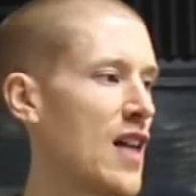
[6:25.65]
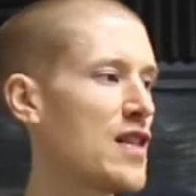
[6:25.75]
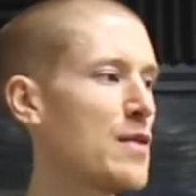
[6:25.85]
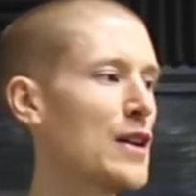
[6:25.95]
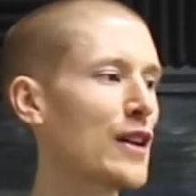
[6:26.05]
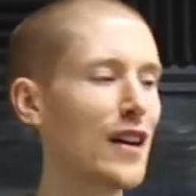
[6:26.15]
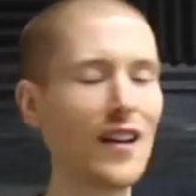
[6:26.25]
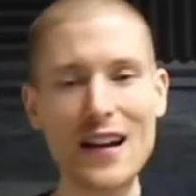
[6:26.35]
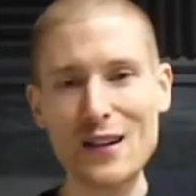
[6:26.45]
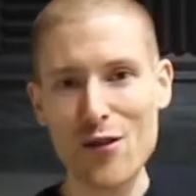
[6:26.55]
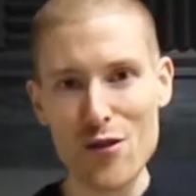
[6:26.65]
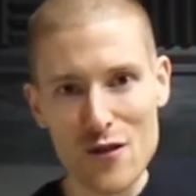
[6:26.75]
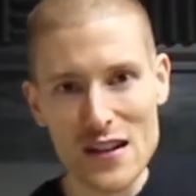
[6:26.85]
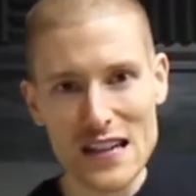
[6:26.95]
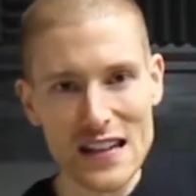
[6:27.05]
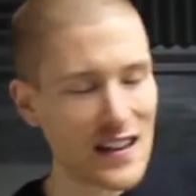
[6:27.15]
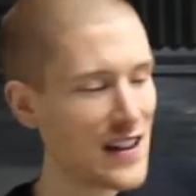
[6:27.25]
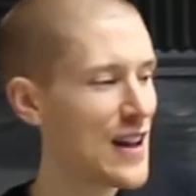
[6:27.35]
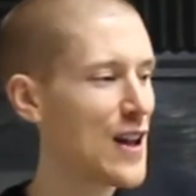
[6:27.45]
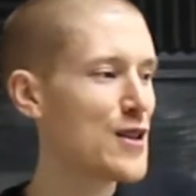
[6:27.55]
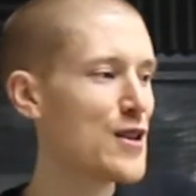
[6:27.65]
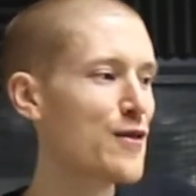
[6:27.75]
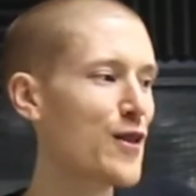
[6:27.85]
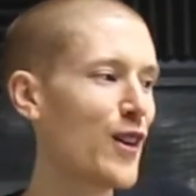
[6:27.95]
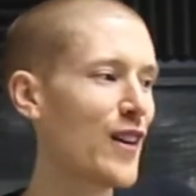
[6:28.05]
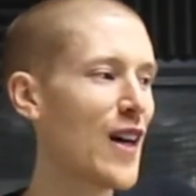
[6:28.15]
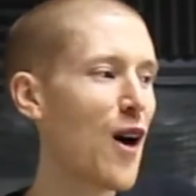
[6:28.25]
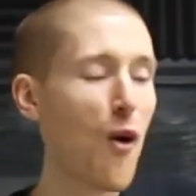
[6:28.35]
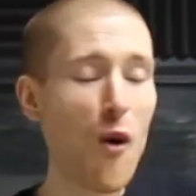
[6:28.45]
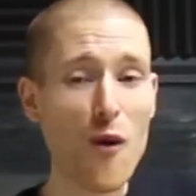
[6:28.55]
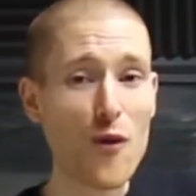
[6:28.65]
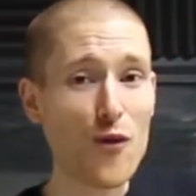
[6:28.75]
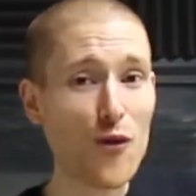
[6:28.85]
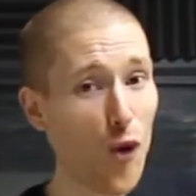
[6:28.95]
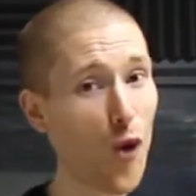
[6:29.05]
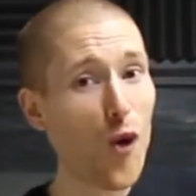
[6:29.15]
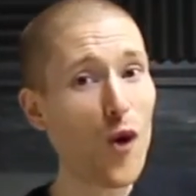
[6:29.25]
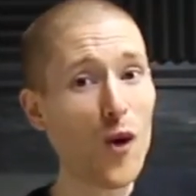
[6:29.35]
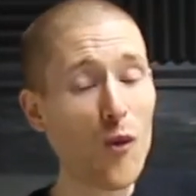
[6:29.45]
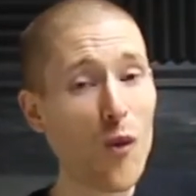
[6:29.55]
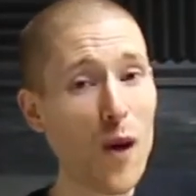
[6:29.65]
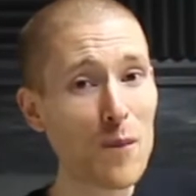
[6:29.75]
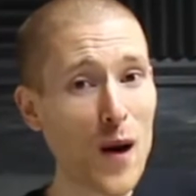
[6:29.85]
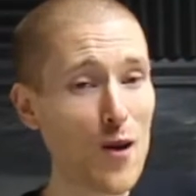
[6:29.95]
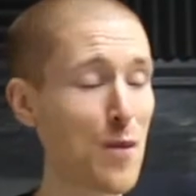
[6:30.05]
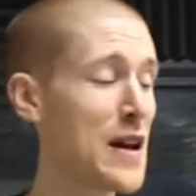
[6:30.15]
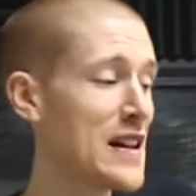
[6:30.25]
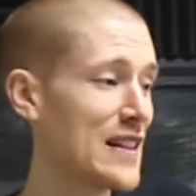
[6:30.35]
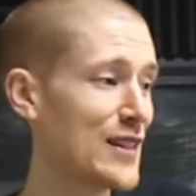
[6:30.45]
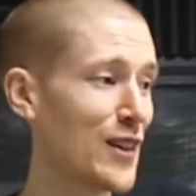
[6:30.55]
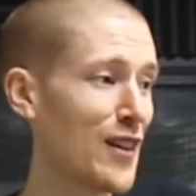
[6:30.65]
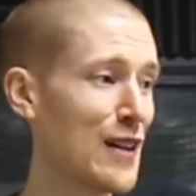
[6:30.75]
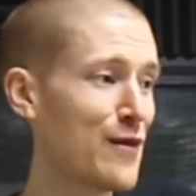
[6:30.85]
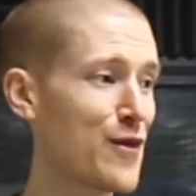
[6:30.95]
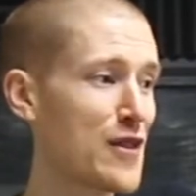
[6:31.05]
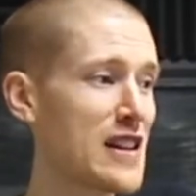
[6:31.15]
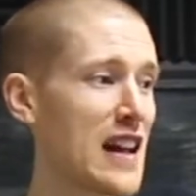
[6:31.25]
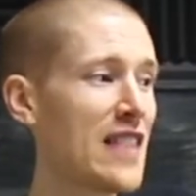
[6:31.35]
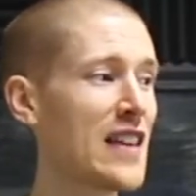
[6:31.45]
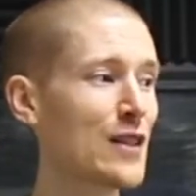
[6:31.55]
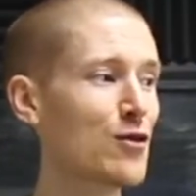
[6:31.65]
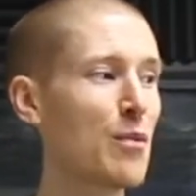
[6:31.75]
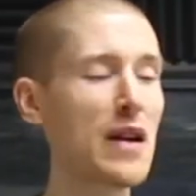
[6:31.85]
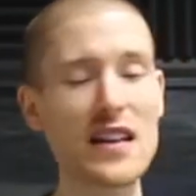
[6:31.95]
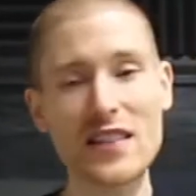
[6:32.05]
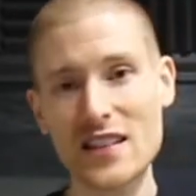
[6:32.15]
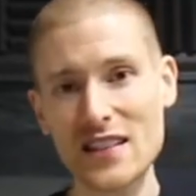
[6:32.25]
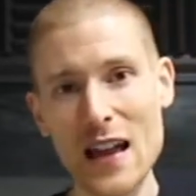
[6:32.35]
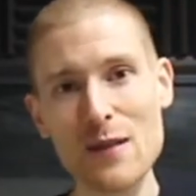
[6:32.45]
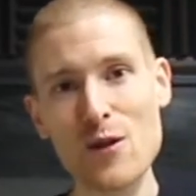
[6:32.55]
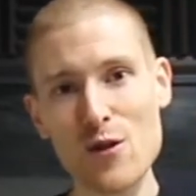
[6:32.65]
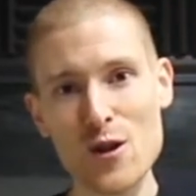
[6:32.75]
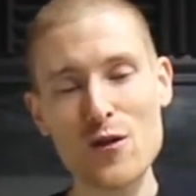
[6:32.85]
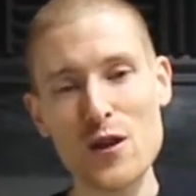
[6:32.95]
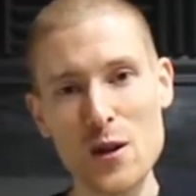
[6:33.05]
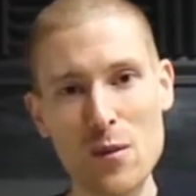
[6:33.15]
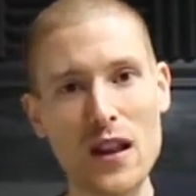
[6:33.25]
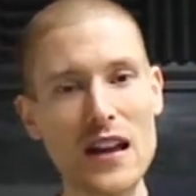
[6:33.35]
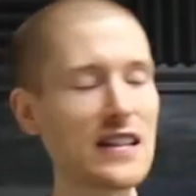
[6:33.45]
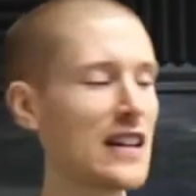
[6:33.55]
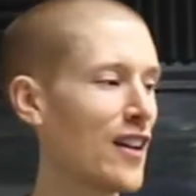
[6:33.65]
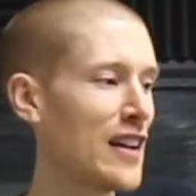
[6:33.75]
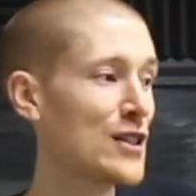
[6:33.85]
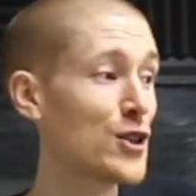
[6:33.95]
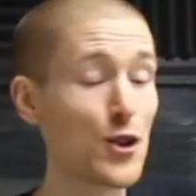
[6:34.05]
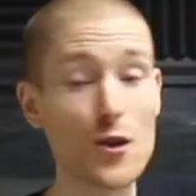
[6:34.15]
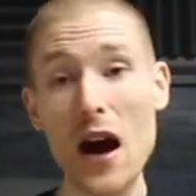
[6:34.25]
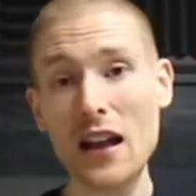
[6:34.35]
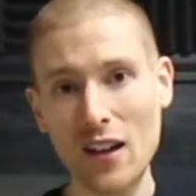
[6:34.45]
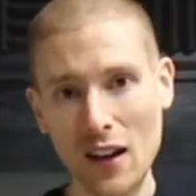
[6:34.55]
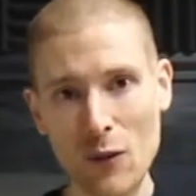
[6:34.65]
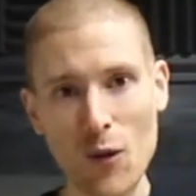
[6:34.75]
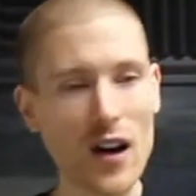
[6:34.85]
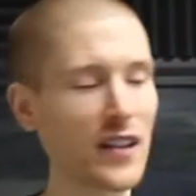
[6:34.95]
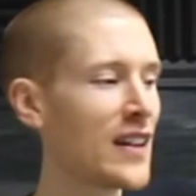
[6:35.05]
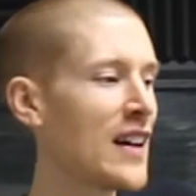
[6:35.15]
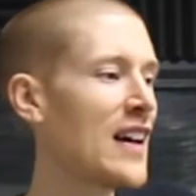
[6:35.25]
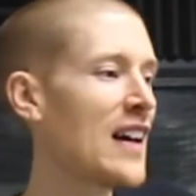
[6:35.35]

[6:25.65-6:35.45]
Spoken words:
Then we look at line 3. You've got 4 1-bar repeats on line 3, and that's repeating the same groove that you played in line 2 and line 1.